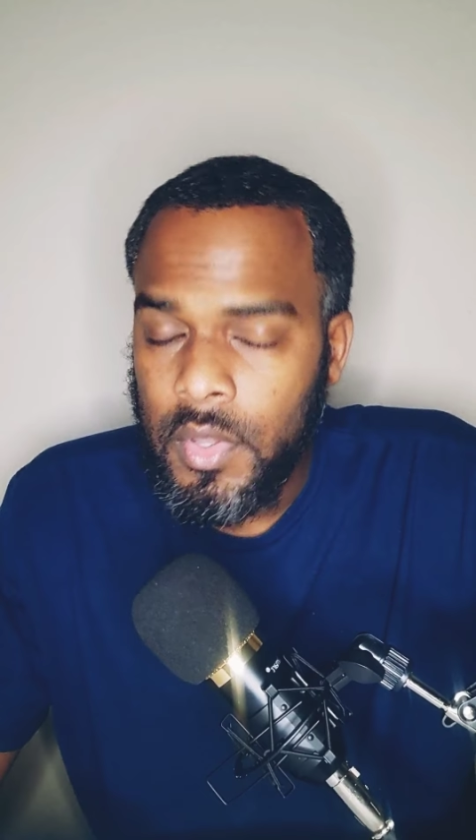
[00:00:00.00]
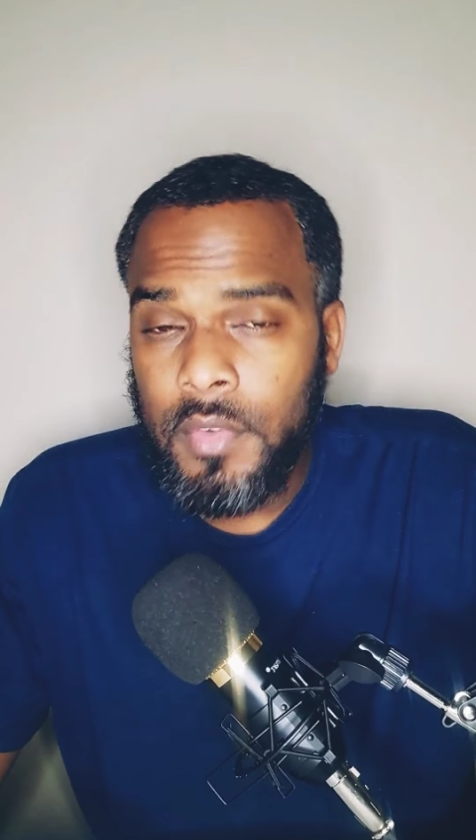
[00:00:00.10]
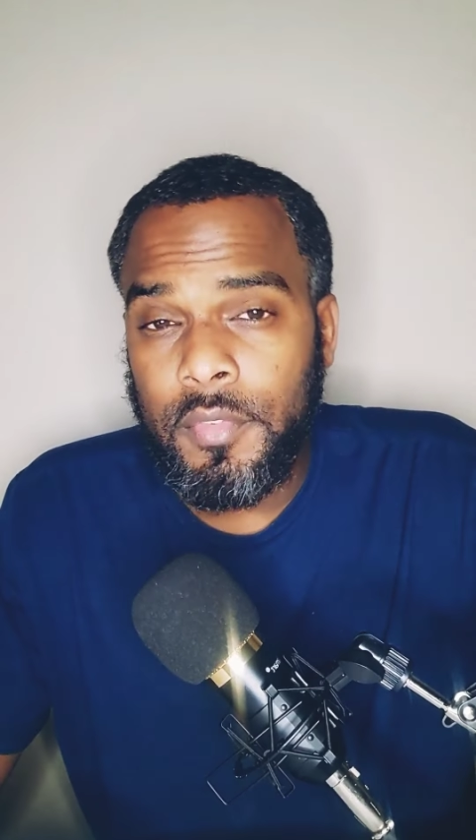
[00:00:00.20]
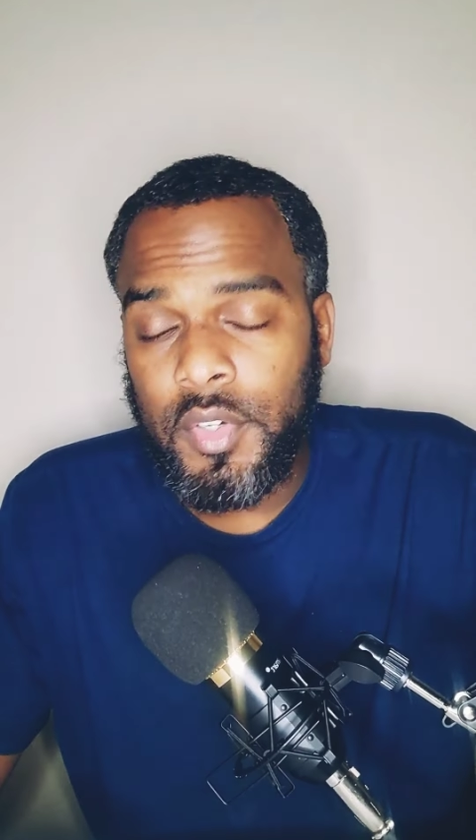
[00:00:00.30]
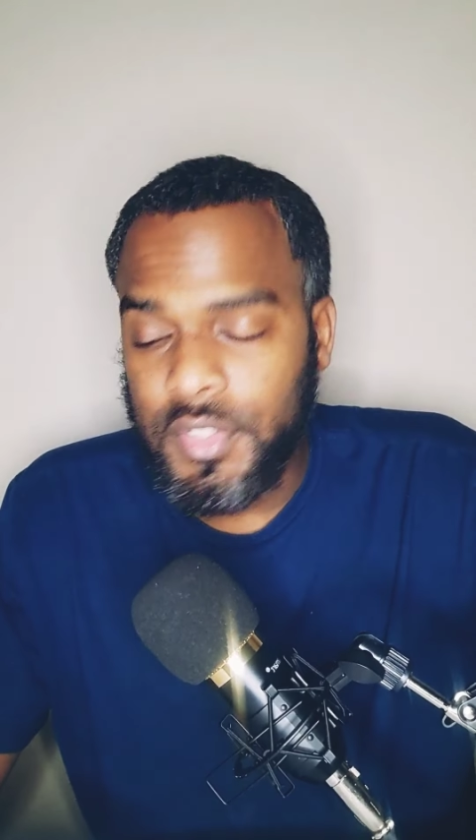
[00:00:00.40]

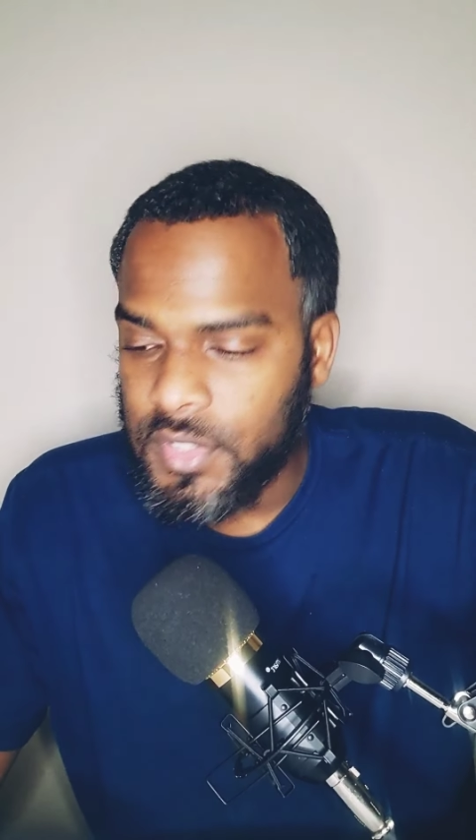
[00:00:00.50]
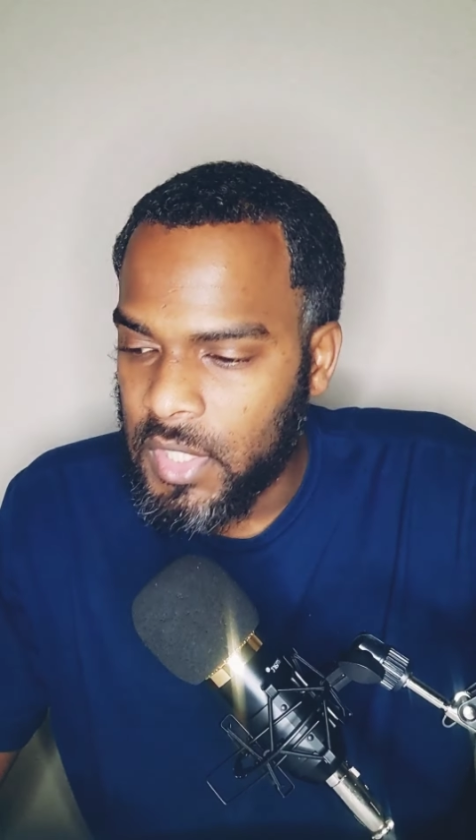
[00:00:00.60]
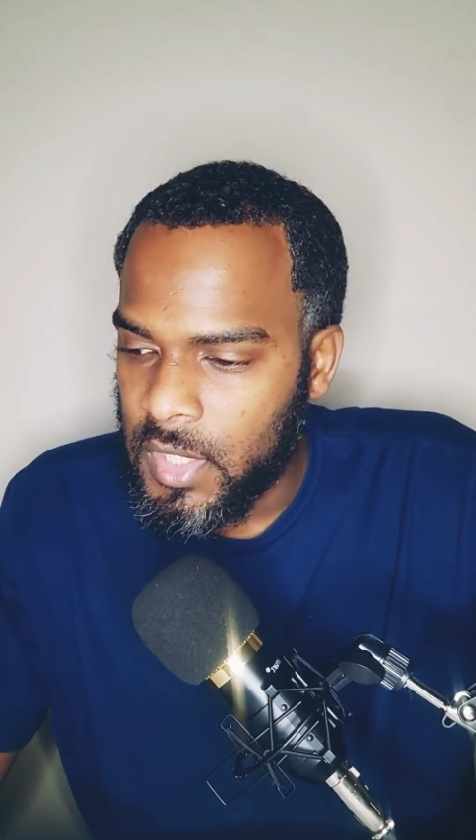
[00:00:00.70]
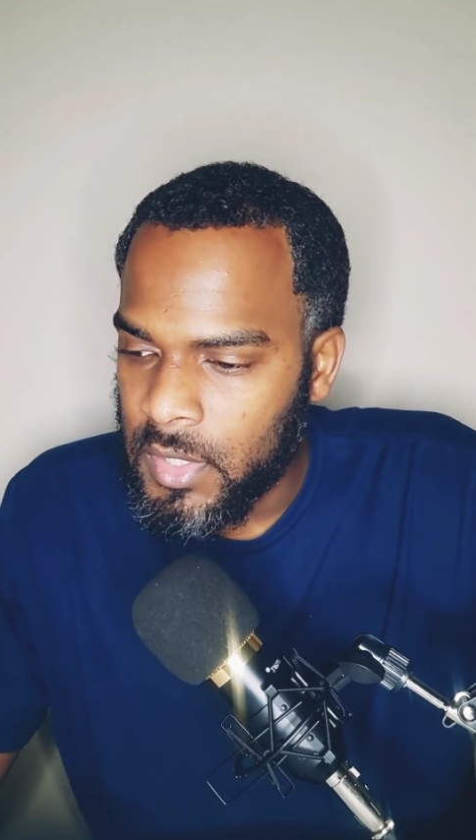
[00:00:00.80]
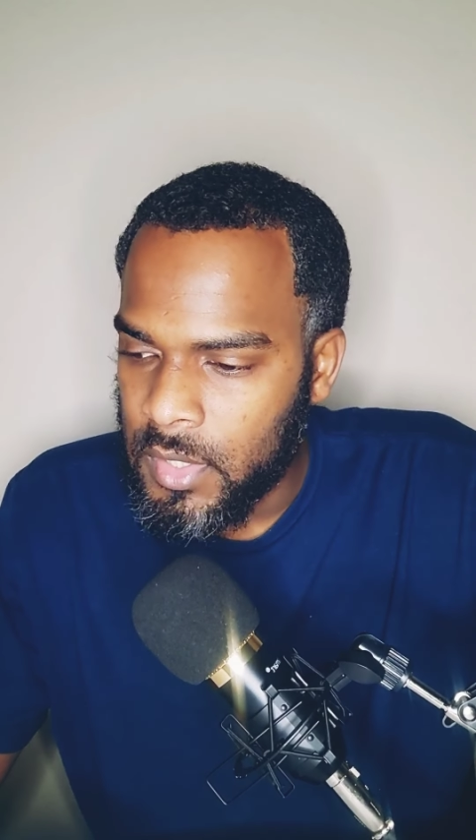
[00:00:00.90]
For
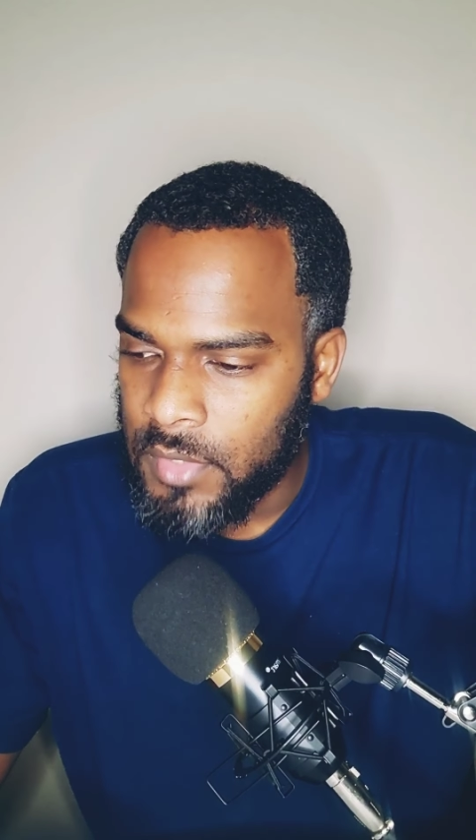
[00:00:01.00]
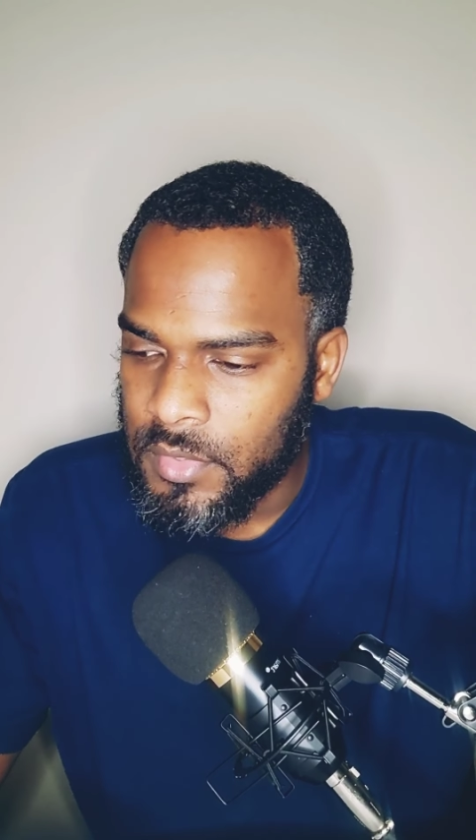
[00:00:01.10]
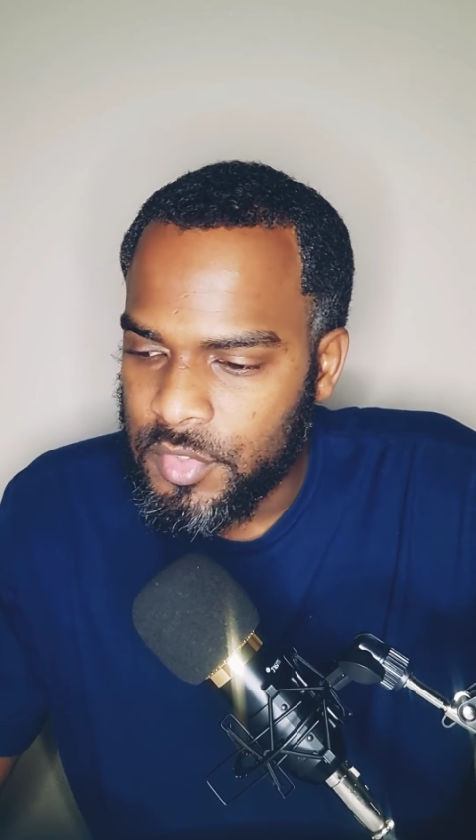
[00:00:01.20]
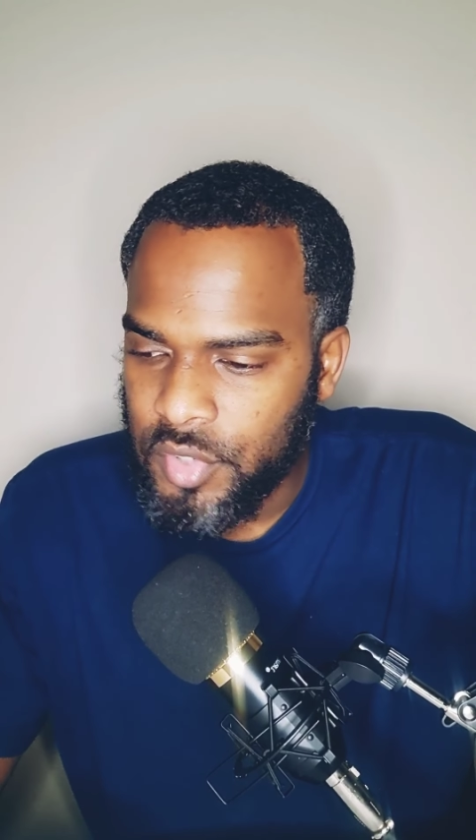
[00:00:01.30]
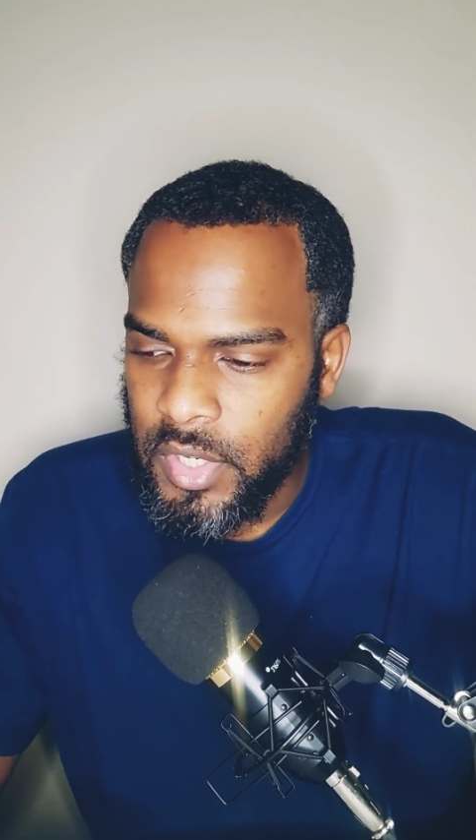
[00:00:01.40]
sin is a
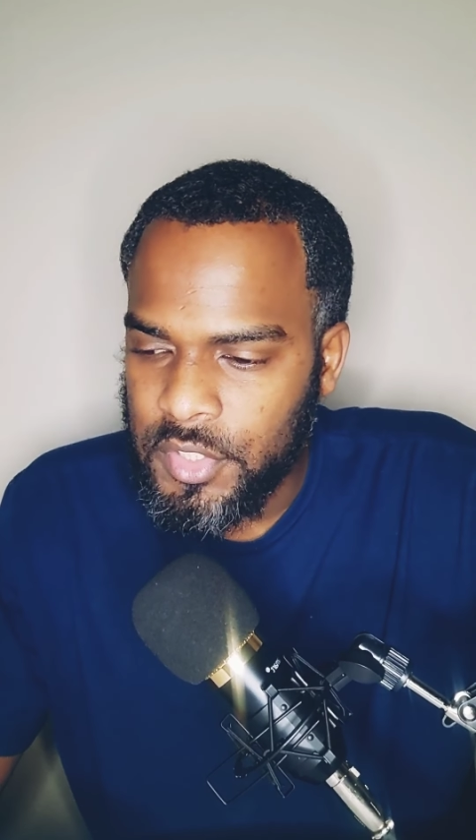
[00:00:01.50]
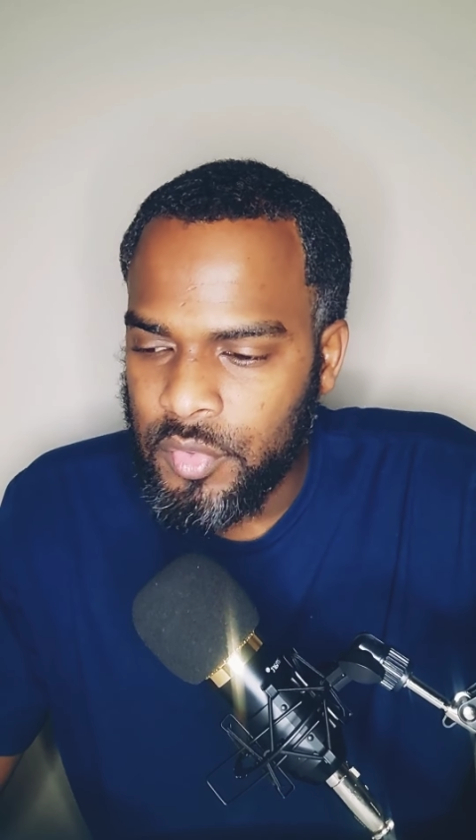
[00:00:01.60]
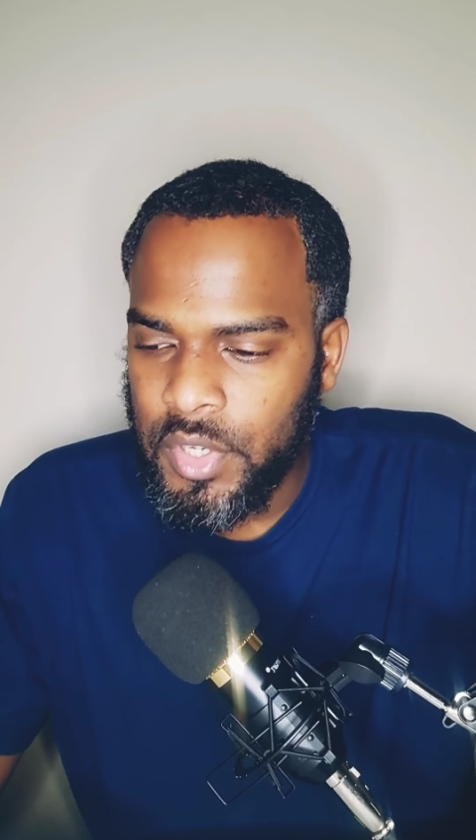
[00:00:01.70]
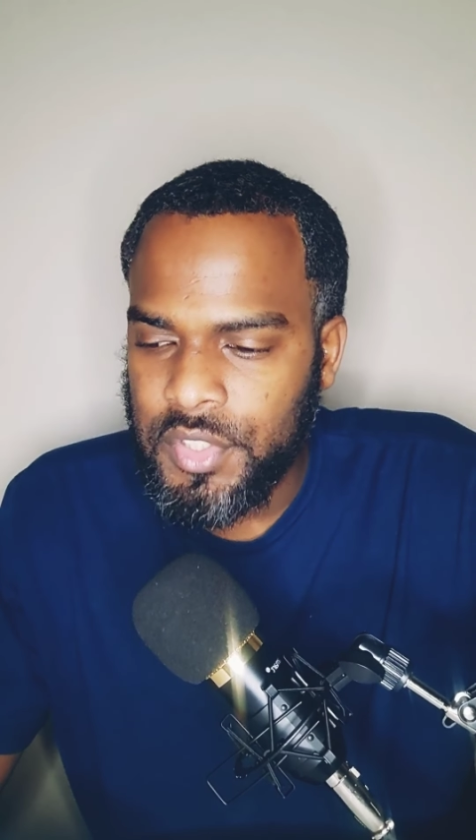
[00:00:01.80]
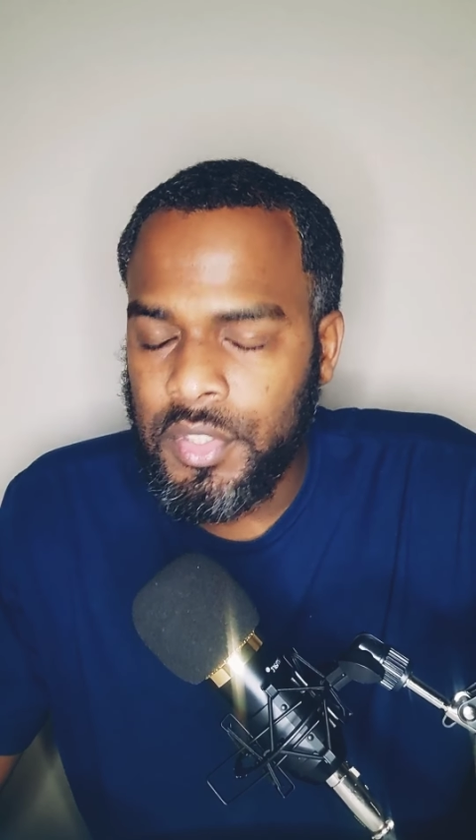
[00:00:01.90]

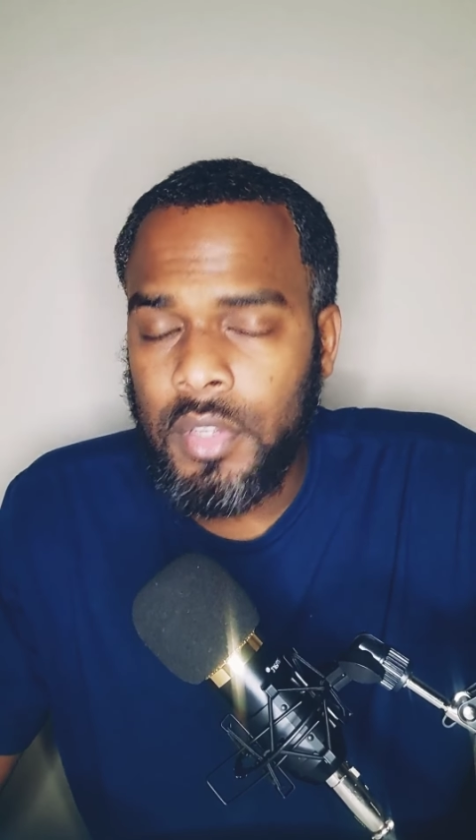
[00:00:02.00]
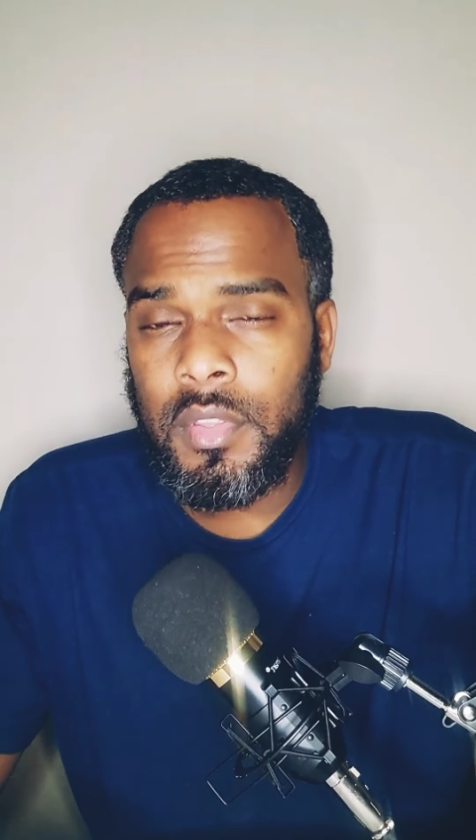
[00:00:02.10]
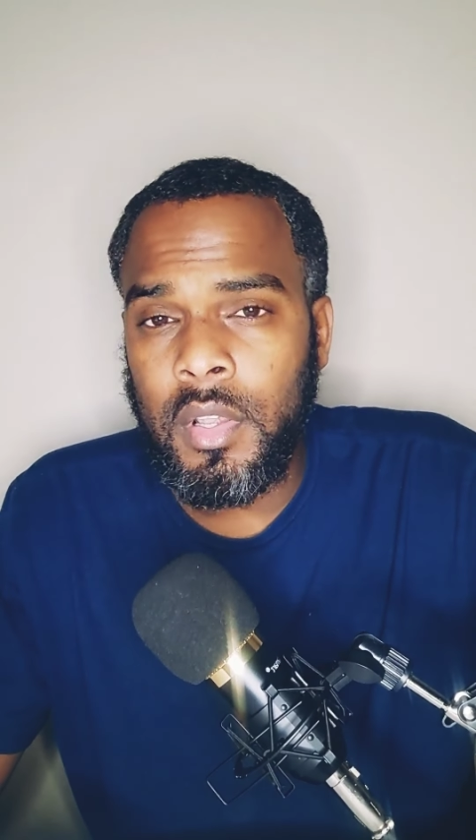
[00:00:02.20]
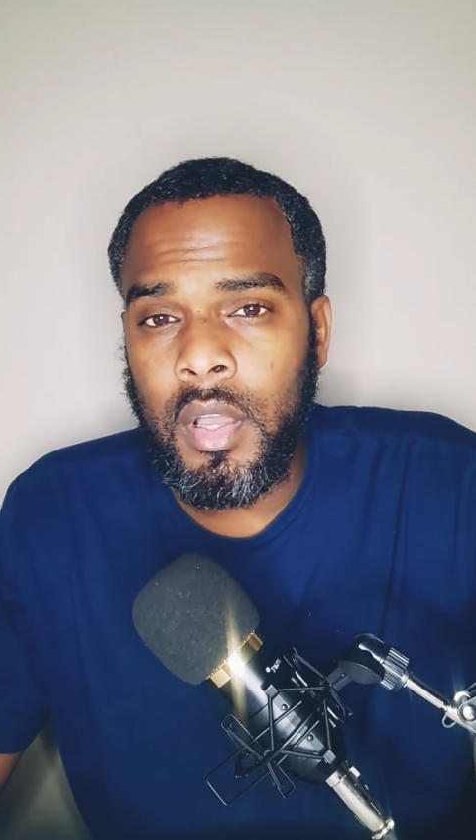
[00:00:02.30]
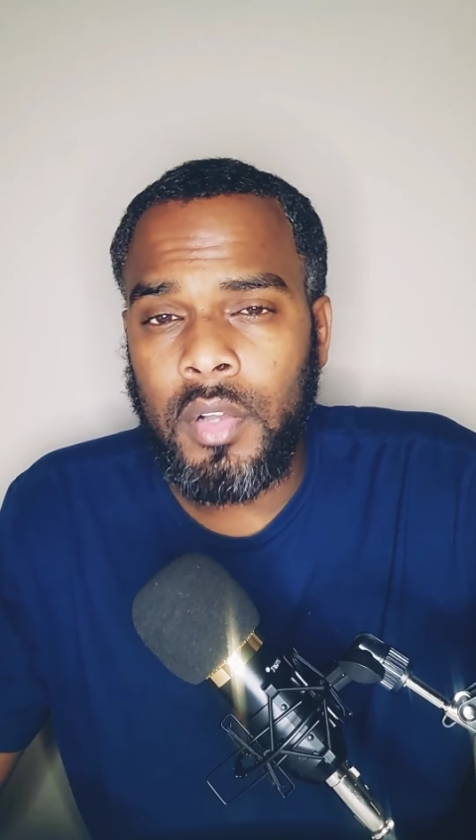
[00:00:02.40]
transgression of the
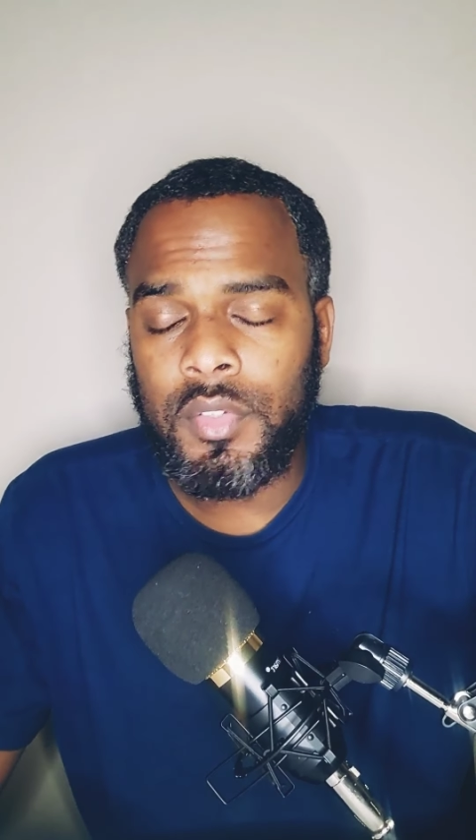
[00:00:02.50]
law.